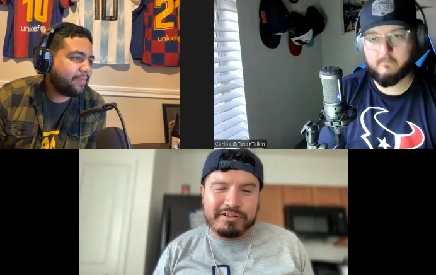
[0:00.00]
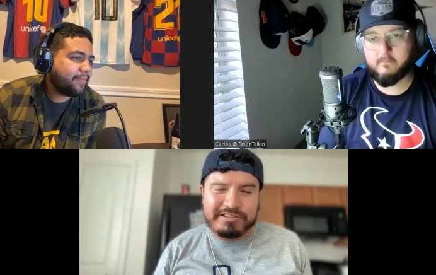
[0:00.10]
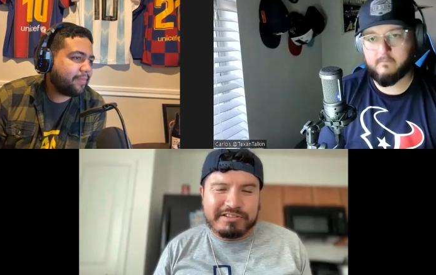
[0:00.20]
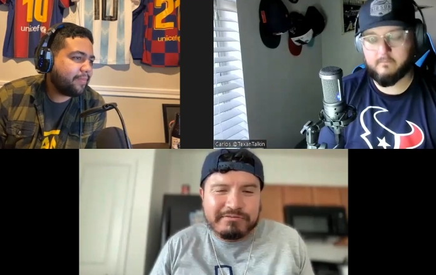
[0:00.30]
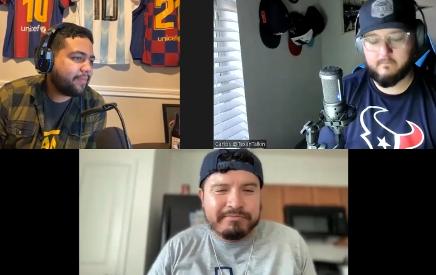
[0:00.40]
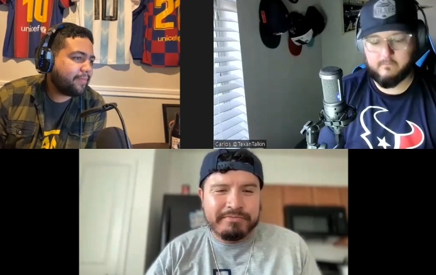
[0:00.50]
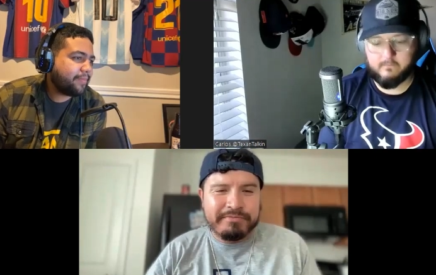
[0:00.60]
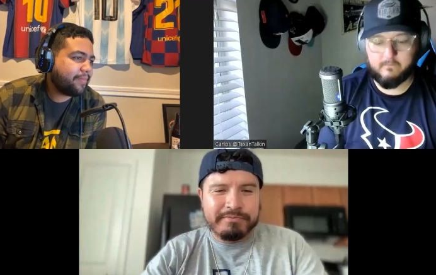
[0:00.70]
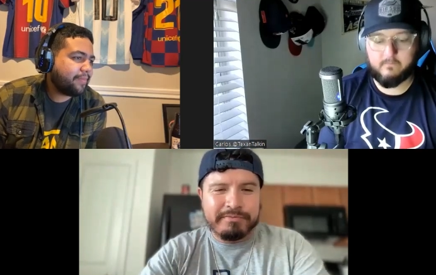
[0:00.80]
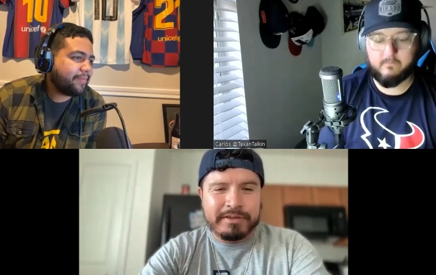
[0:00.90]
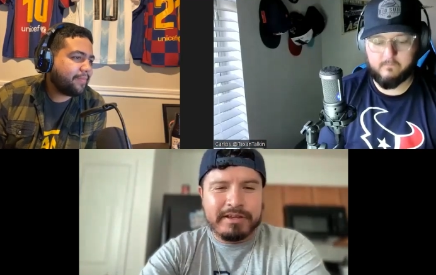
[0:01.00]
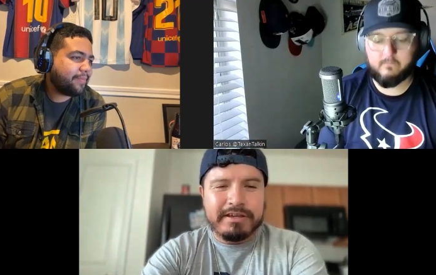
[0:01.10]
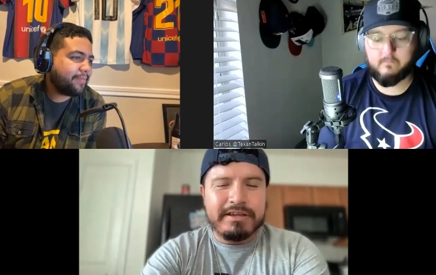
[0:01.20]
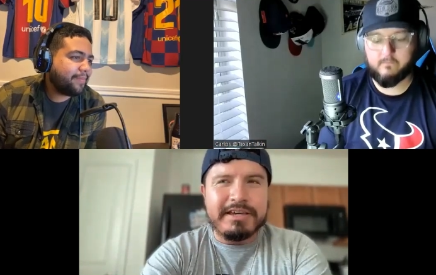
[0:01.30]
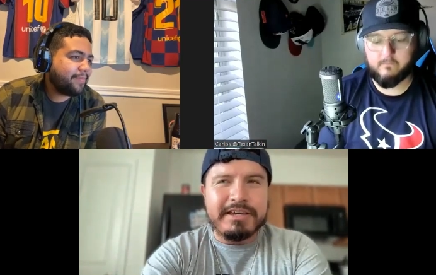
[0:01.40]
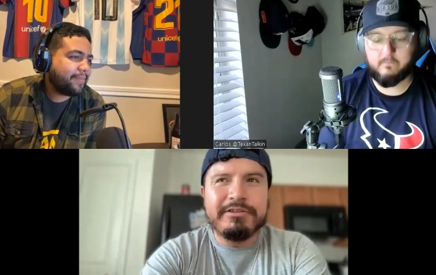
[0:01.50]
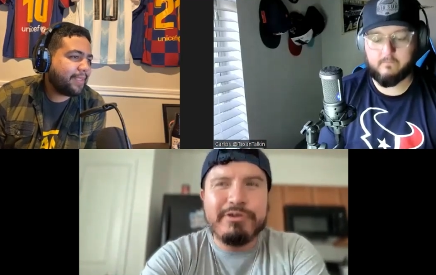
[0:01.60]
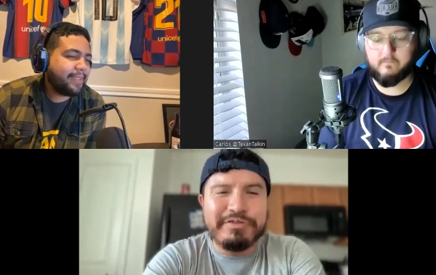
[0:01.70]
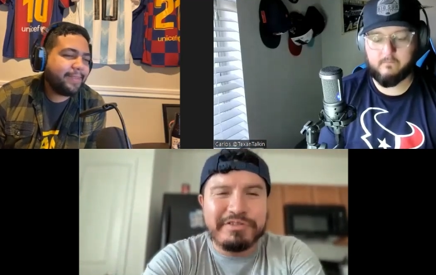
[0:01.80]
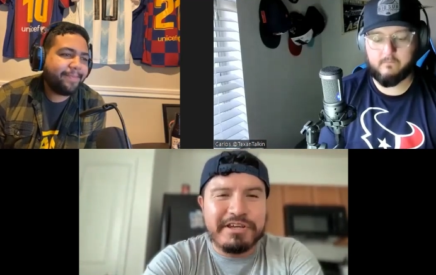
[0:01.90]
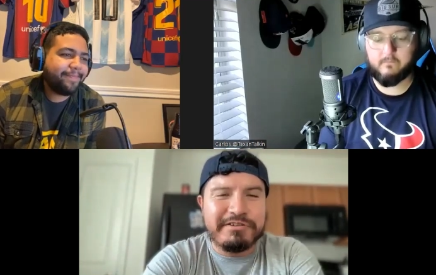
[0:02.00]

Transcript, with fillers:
Speaker 1: because he can do everything